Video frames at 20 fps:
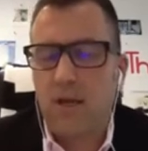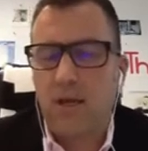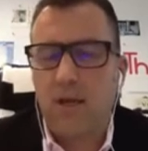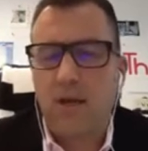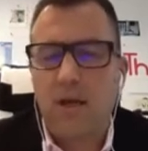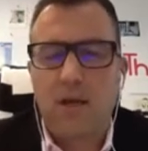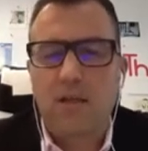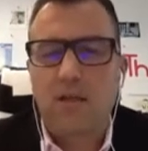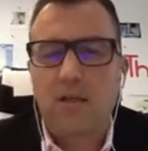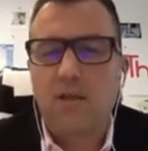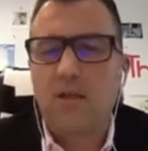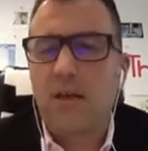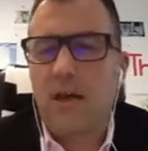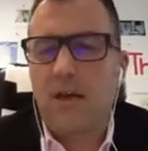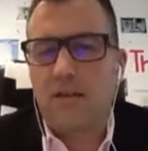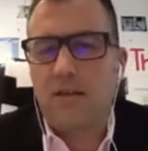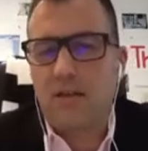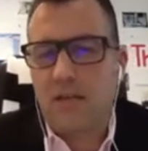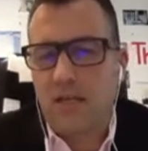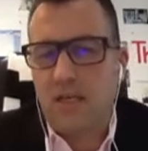You got to
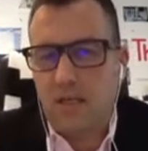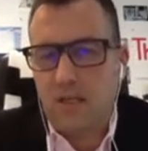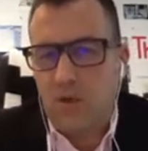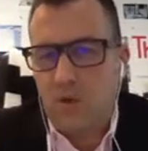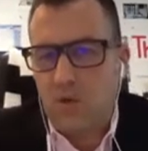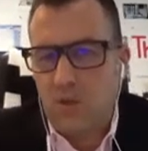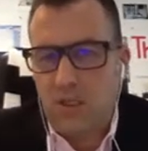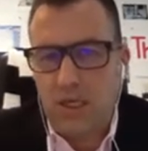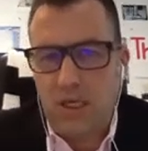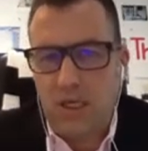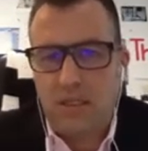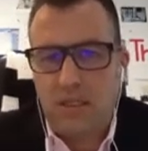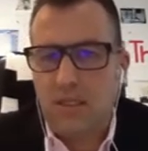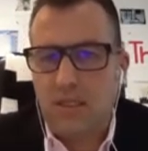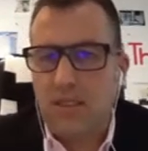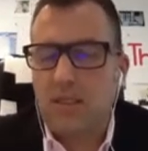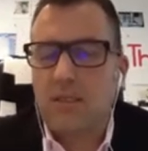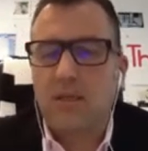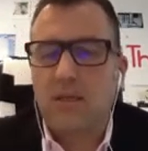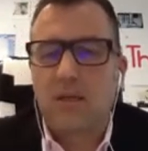think in use
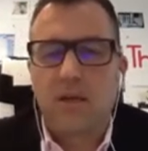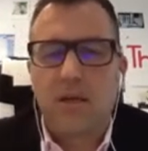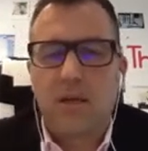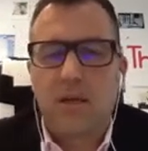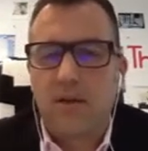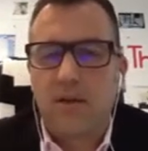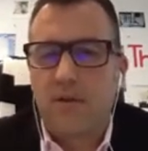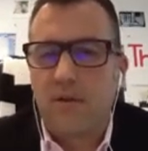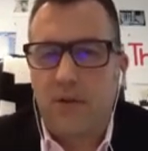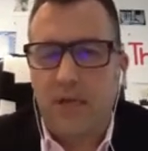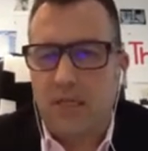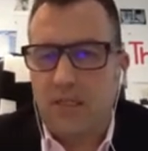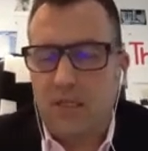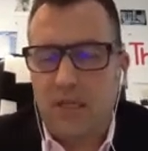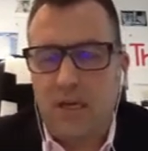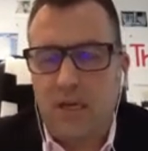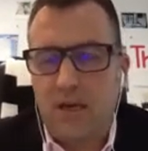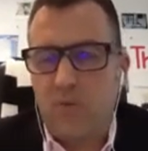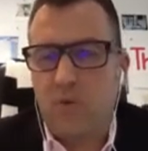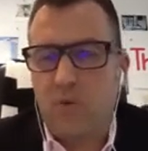cases, things
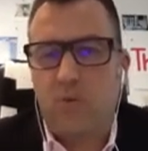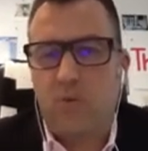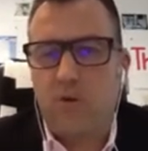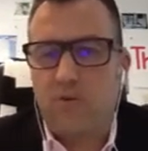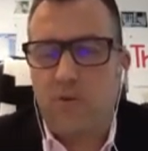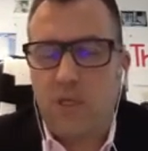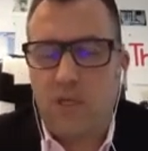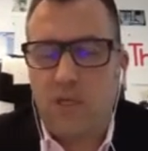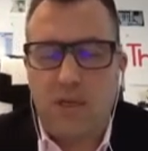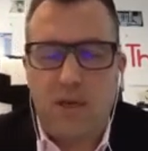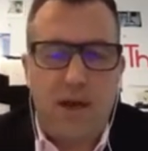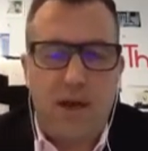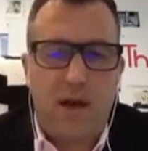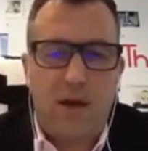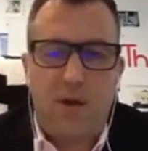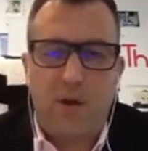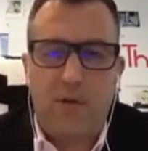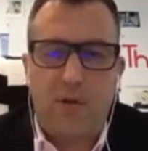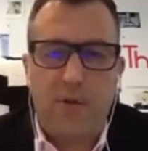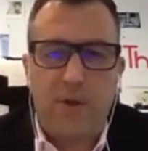like what we've seen
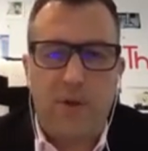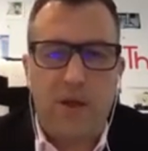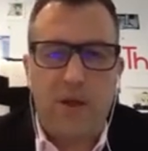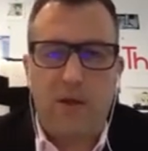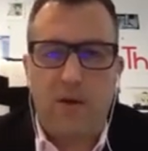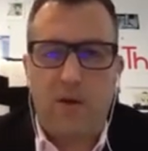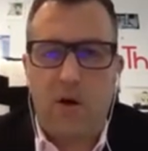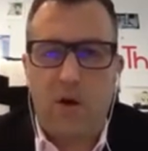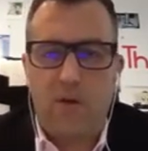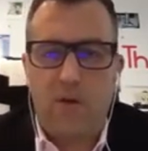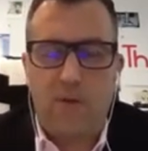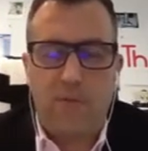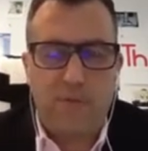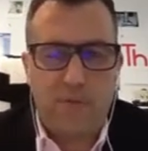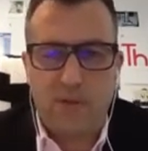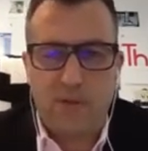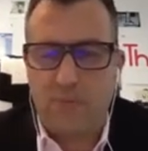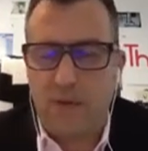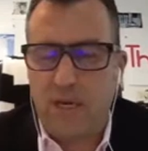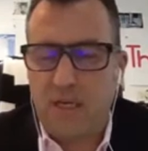now,
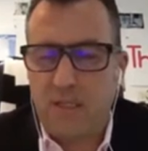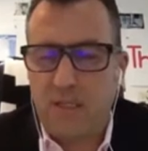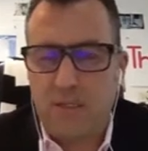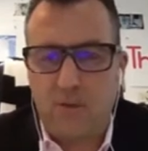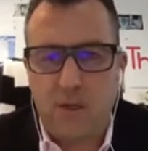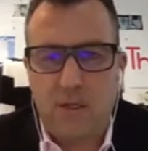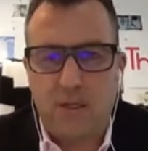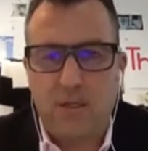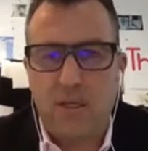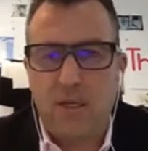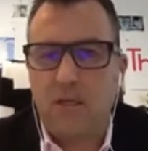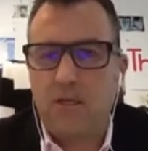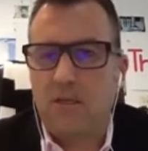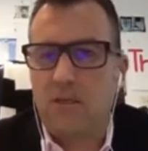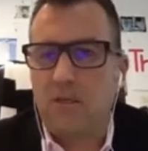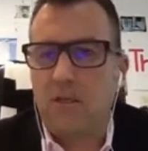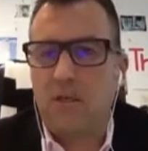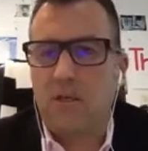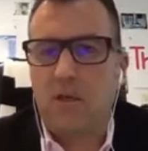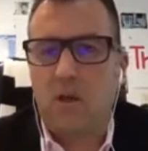space
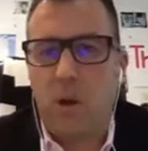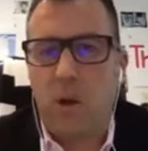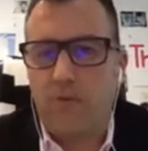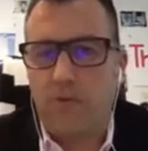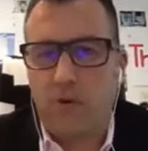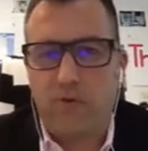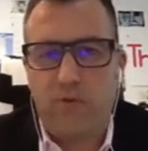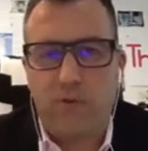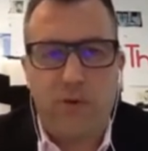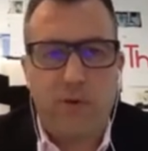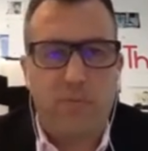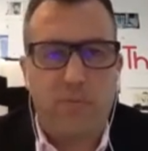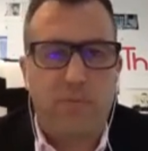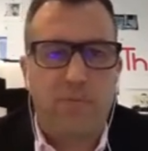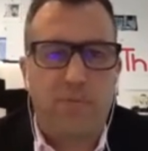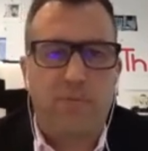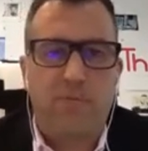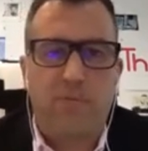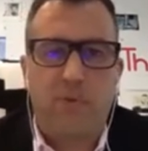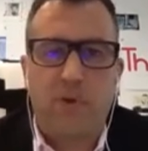utilization, comfort for
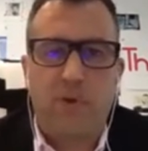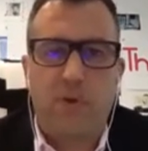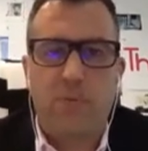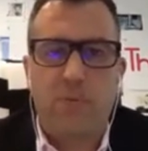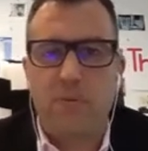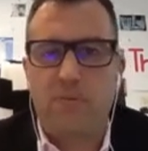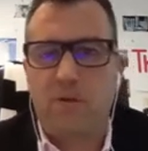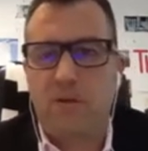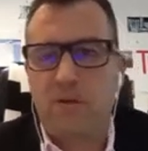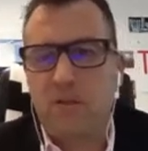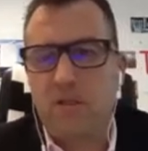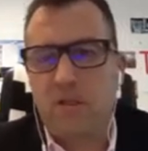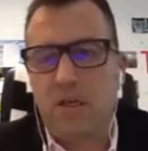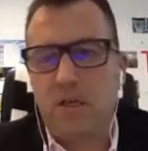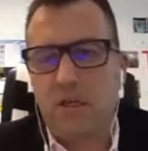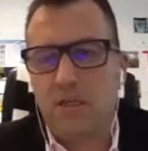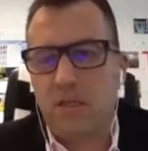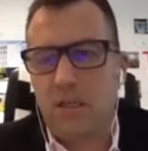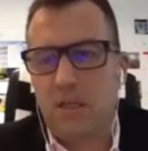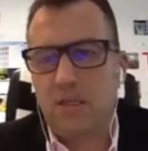the people.
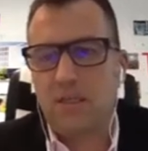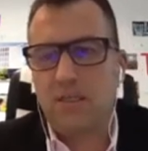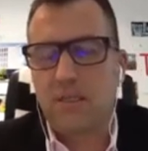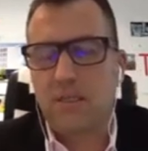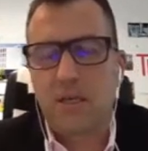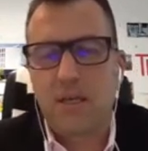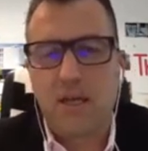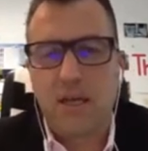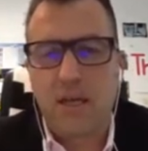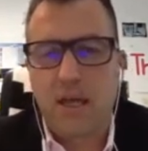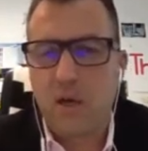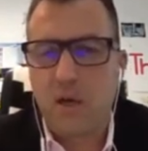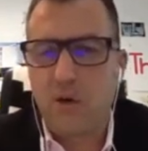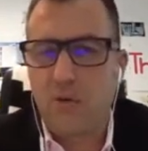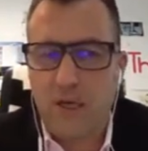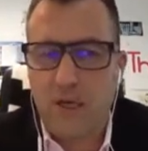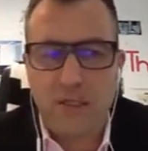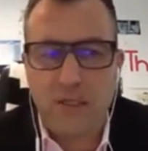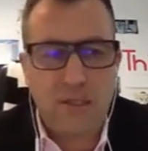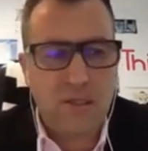Touchless
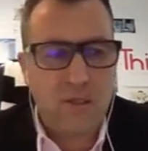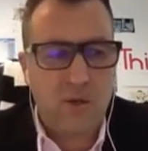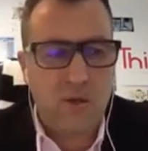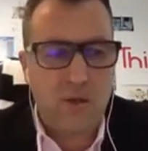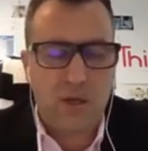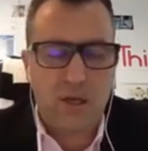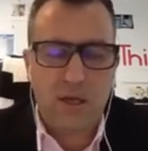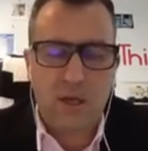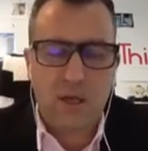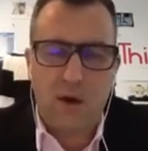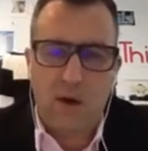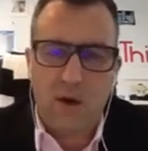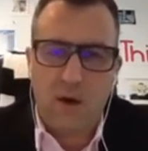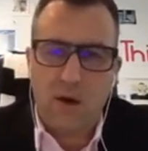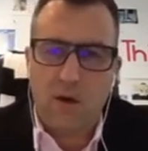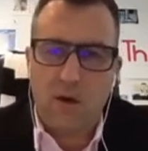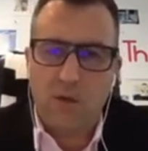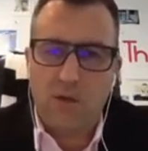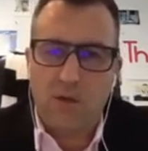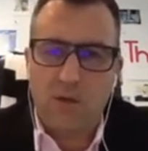interfaces certainly are
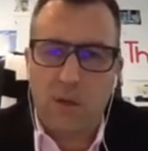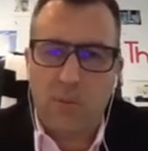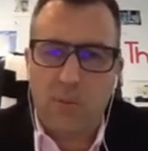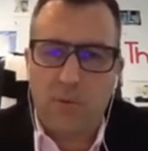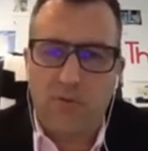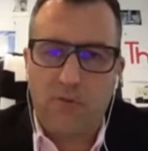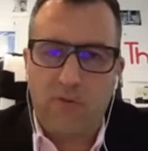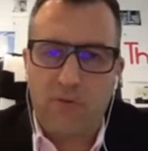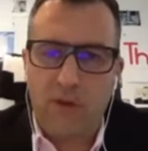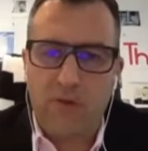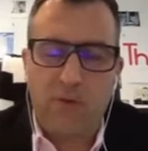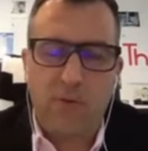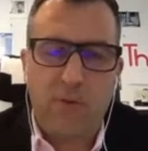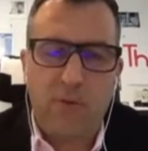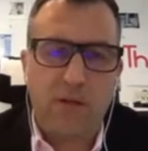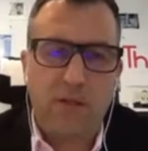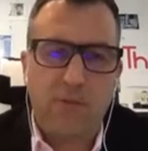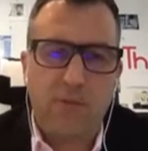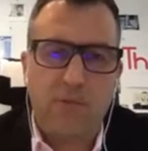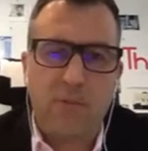on top of
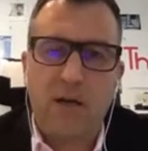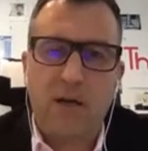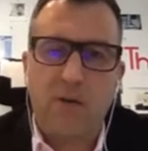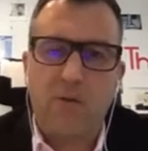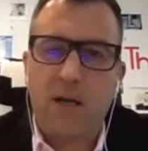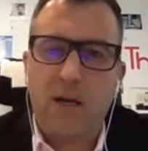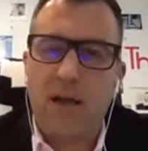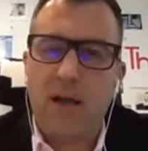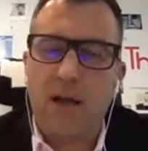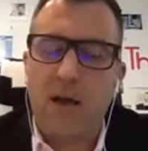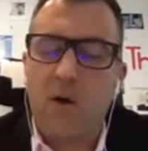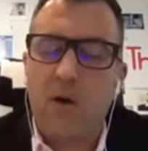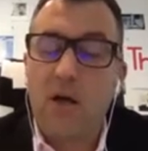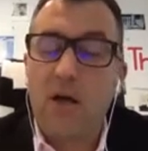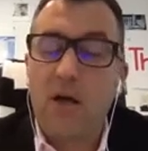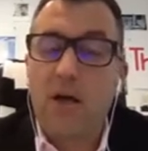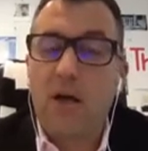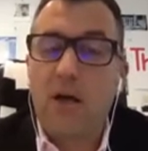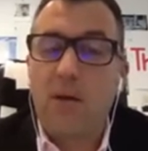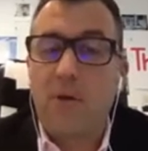everyone's mind right now,
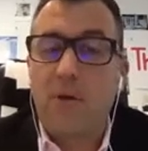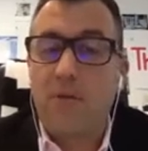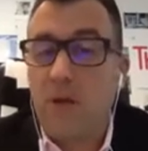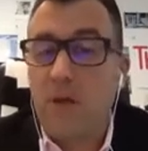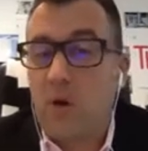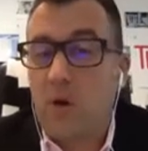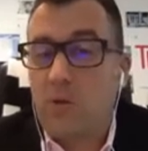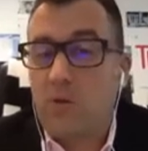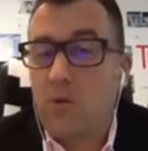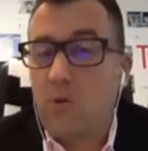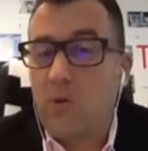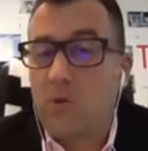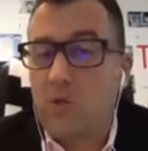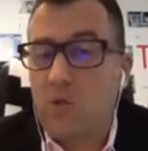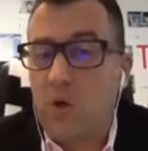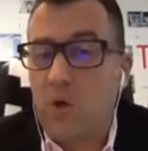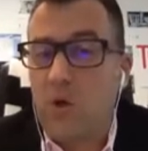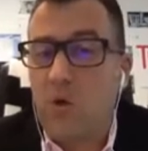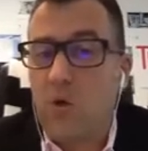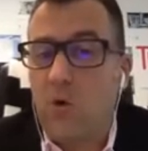but they also
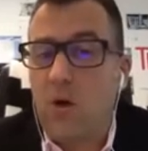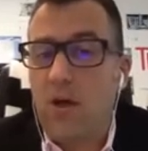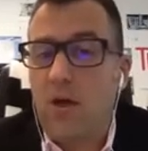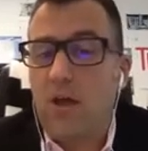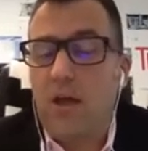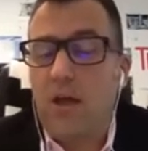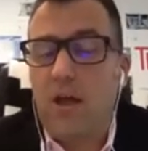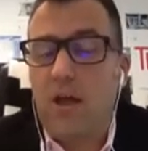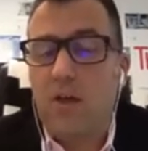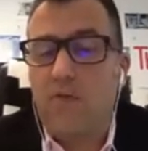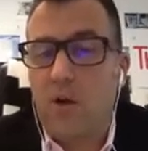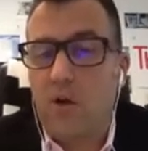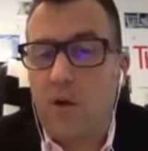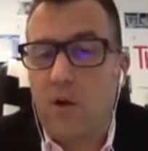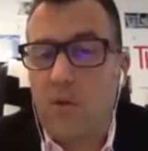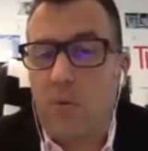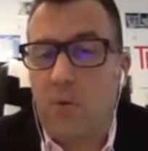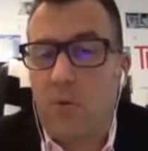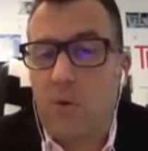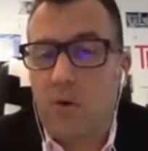show a very
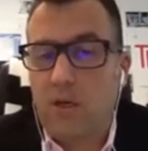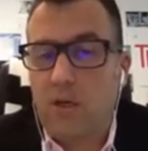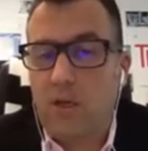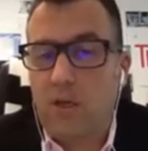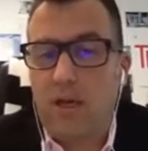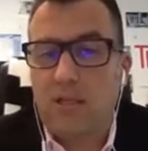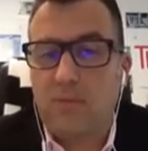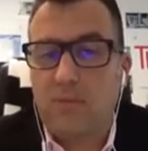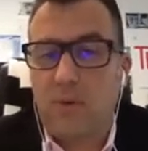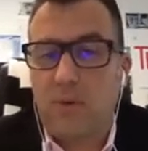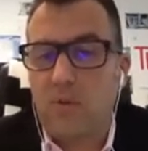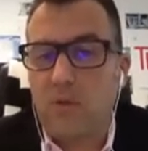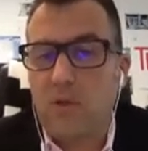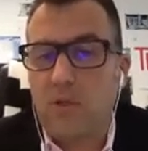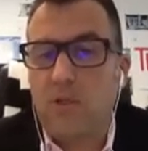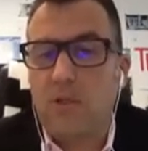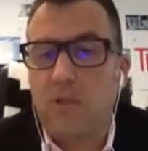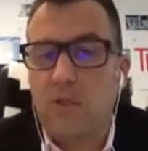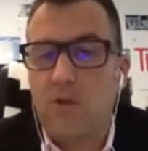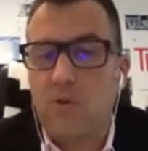important aspect, which
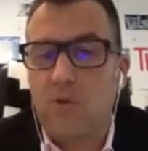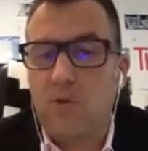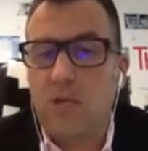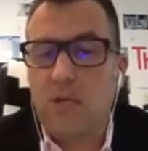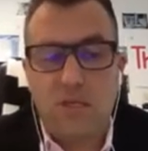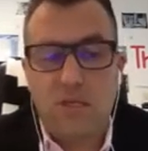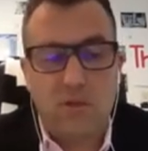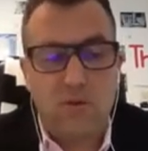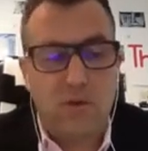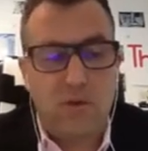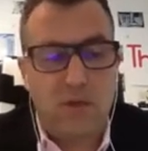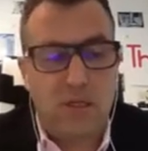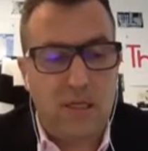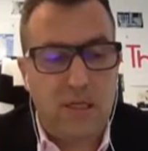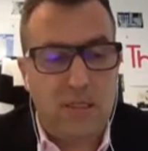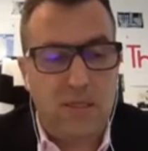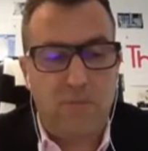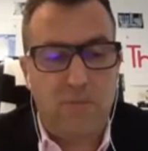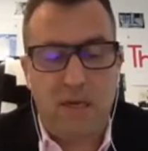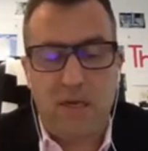is you need to
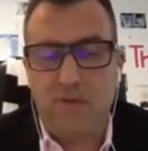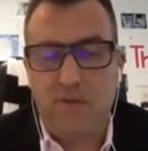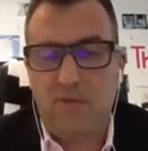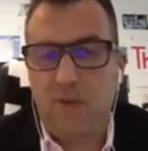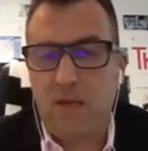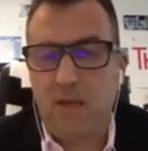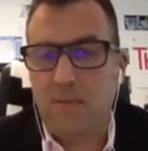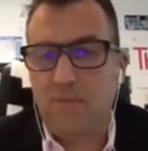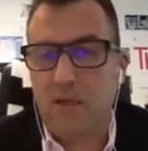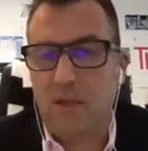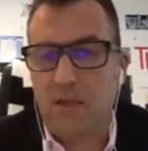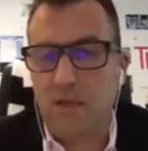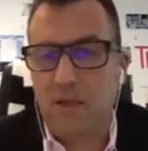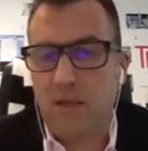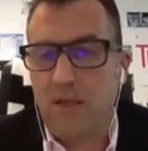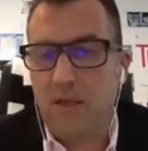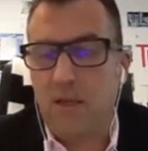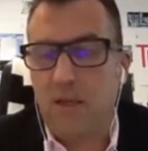anticipate flexibility.